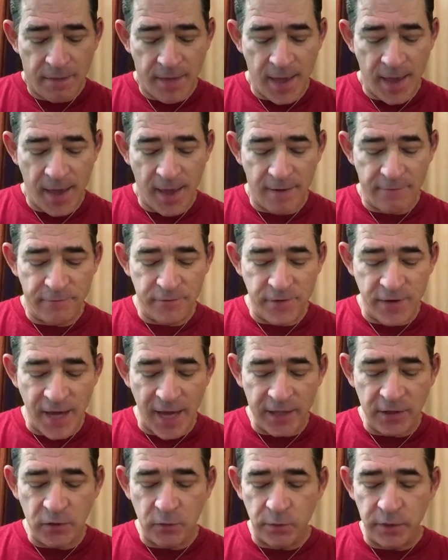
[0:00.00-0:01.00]
They have
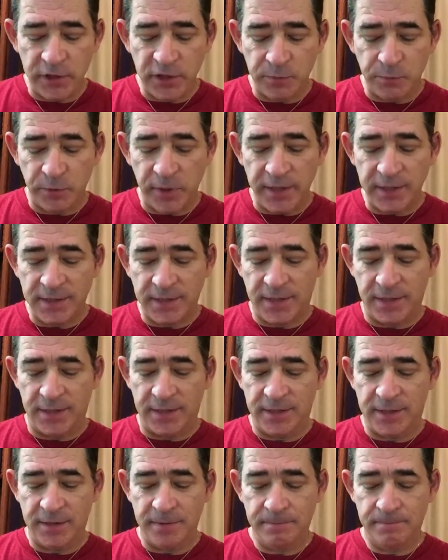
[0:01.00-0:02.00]
yet to express
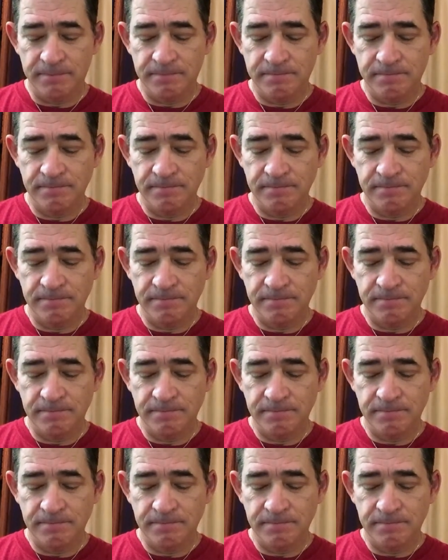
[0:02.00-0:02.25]
this